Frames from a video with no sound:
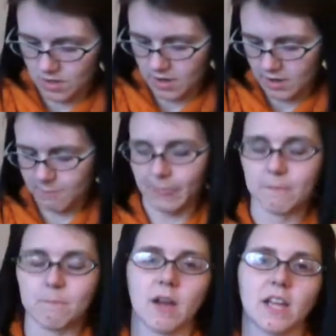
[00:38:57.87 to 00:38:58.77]
gone,
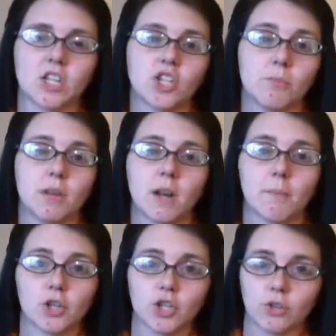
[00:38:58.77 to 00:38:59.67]
my shipment
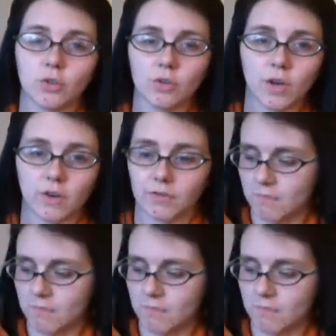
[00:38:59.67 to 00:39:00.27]
number 2 of